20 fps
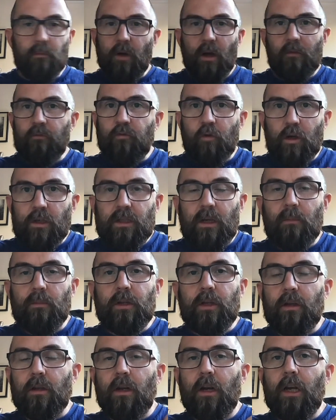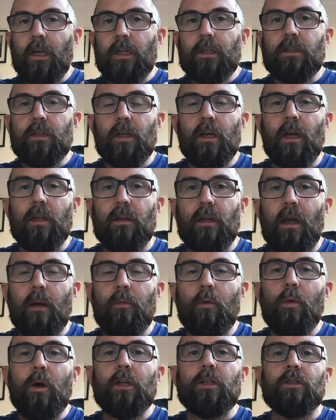for example, the other night, the Apple
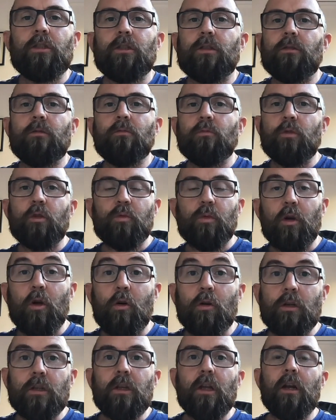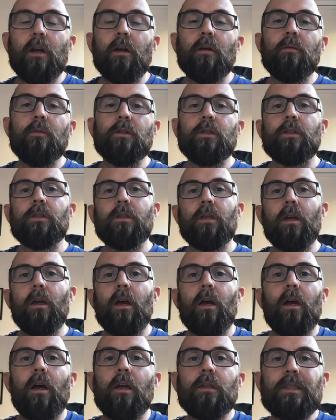Watch was recording that I was
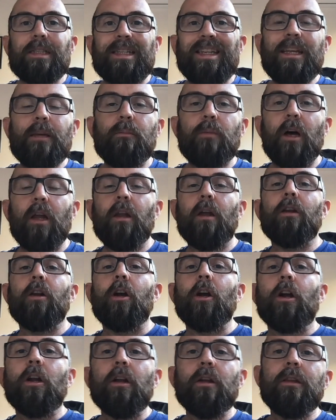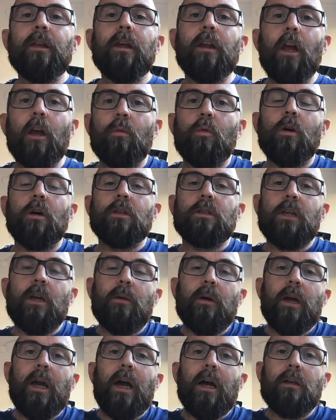asleep a lot earlier than I was. Now,
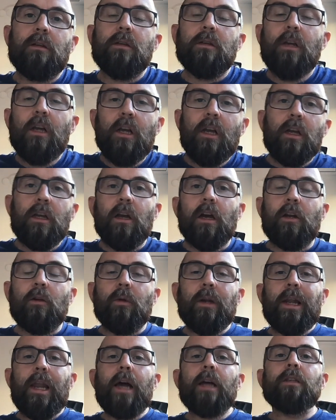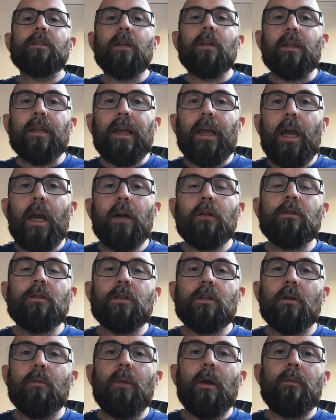I had kind of relaxed on the couch,
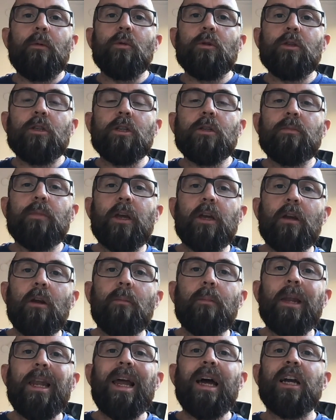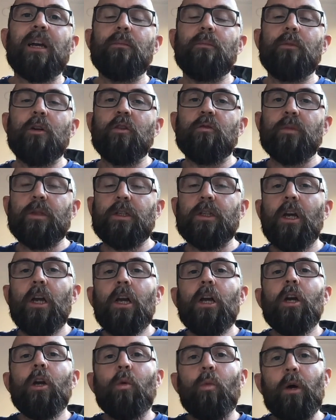so maybe it was just picking up a lack of movement.
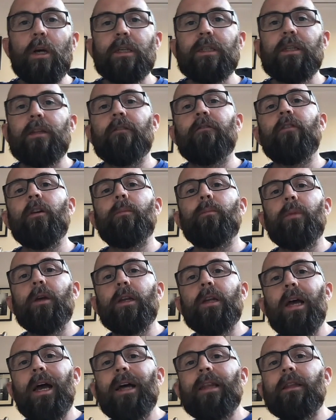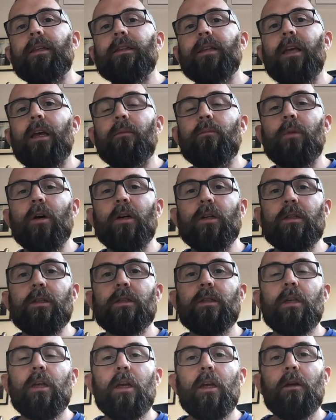Whereas the Fitbit and the
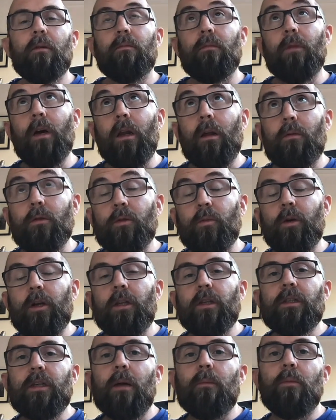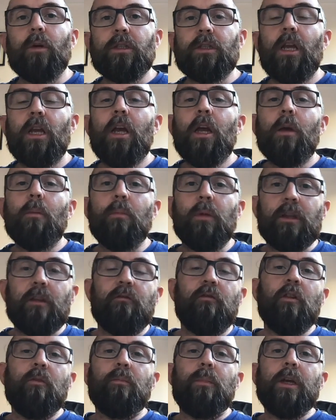Zenbuds, well, I wasn't wearing the Zenbuds, but the
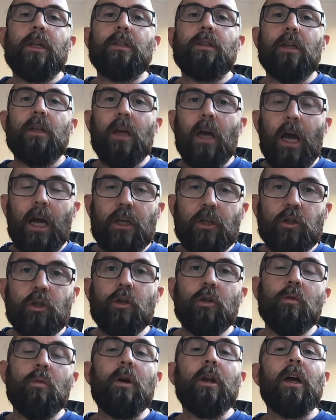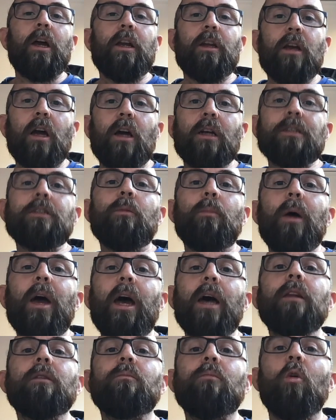Fitbit knew when I had gone to
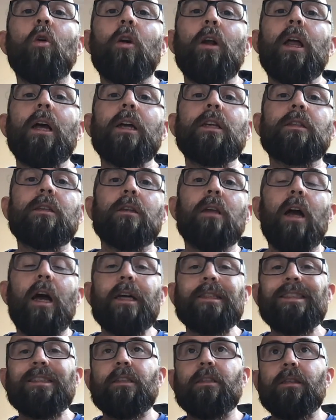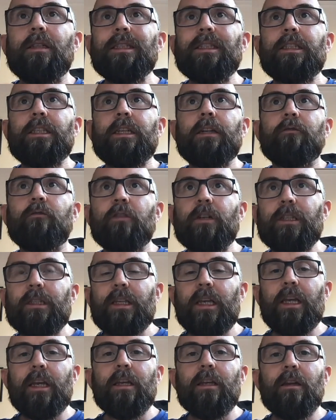bed, more or less. And the difference
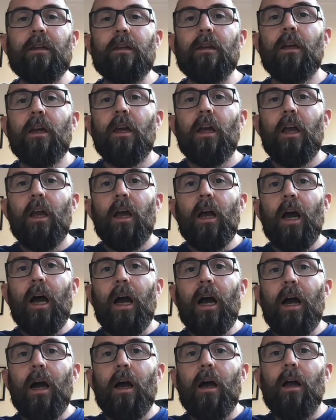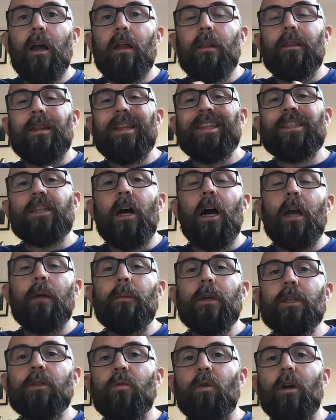in the
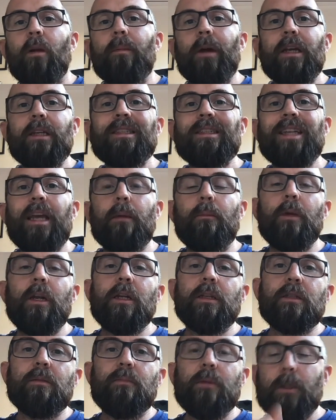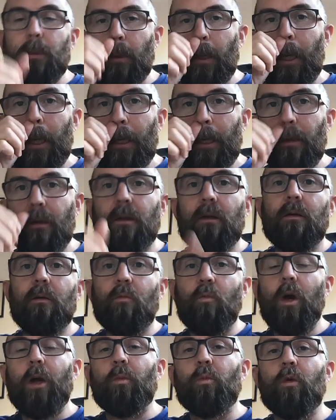timings were about 10 minutes between
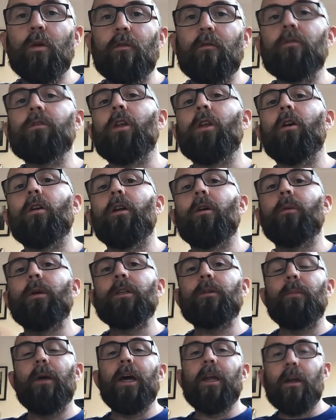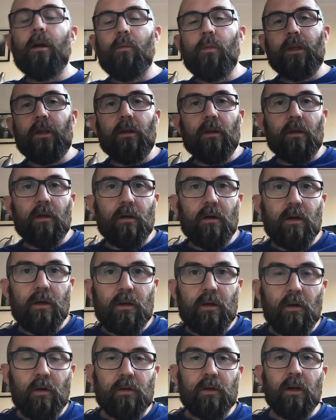when one thought I went to bed and when the other
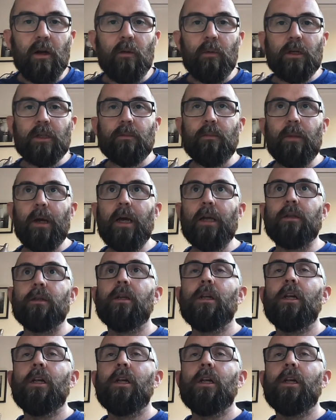thought that I went to bed.